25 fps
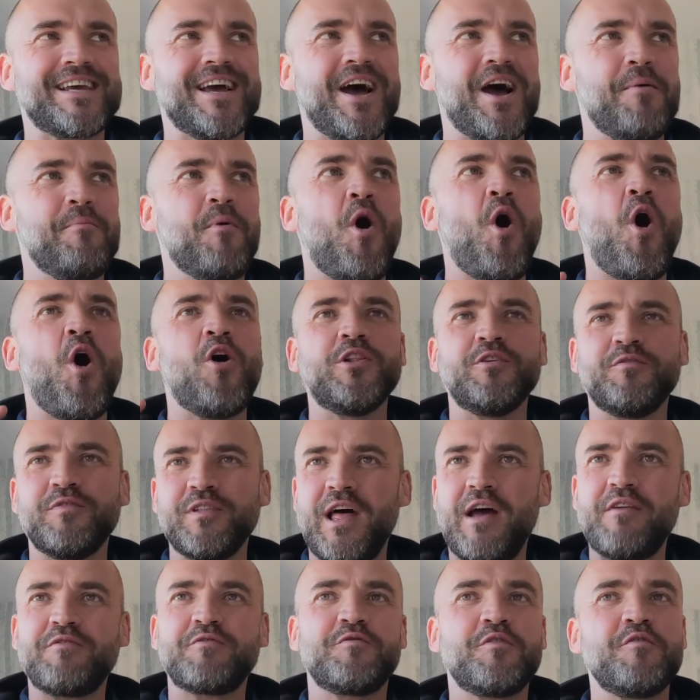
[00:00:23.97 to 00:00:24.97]
Um, all have
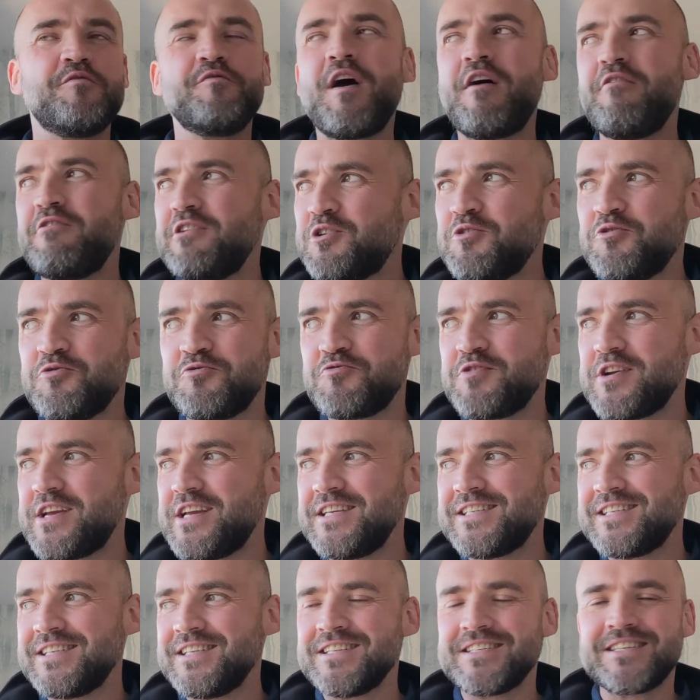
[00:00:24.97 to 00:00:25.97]
left for very good
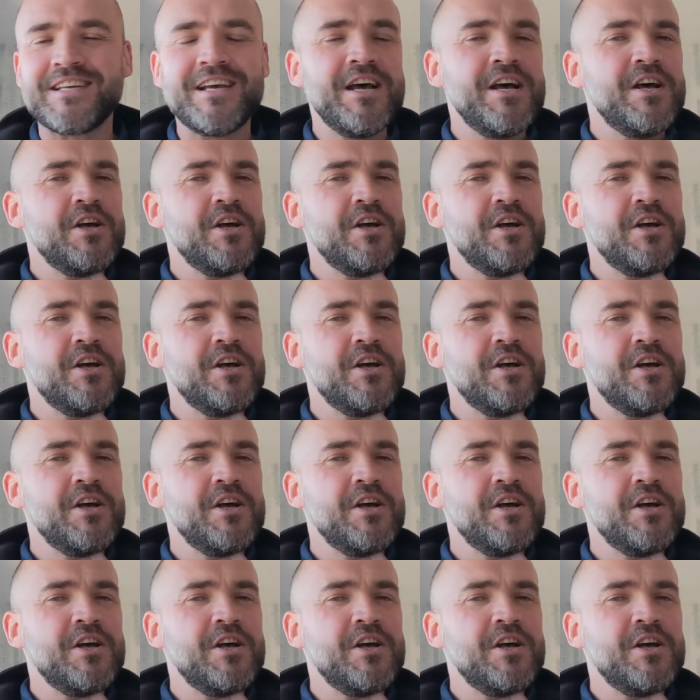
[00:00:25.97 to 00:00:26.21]
reasons,